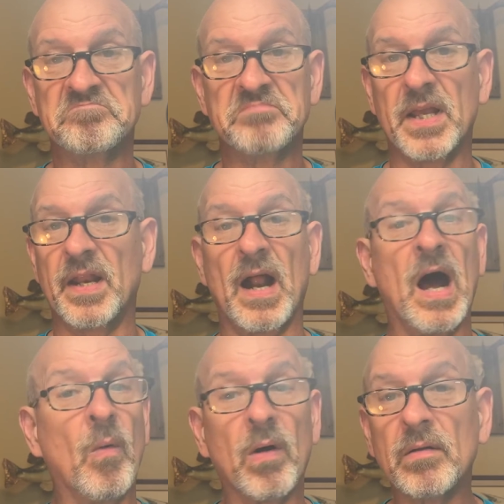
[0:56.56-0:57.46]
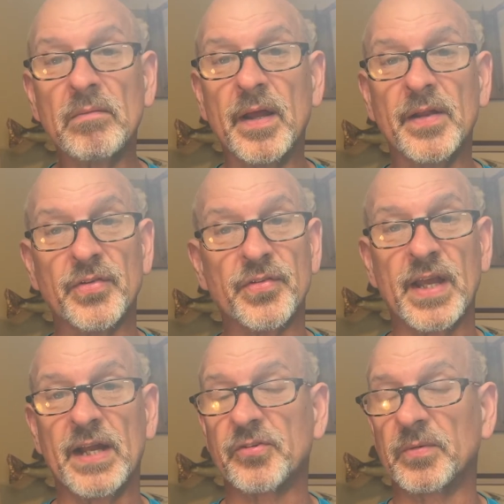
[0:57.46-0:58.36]
in an hour and just
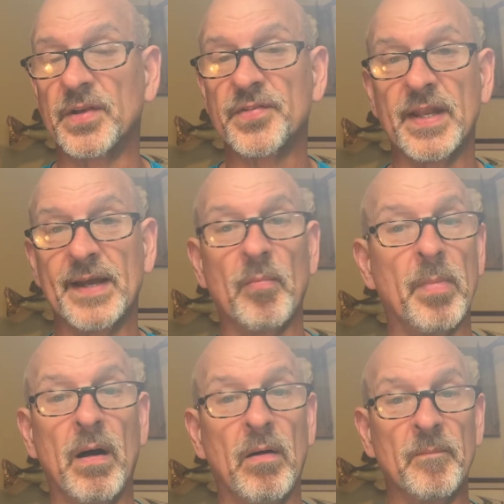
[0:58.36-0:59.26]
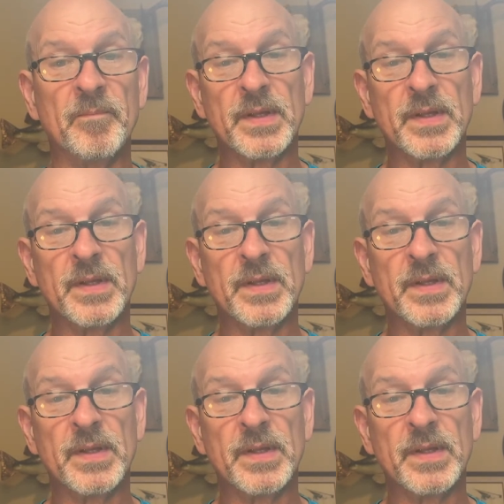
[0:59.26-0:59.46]
catch and release and have a ball.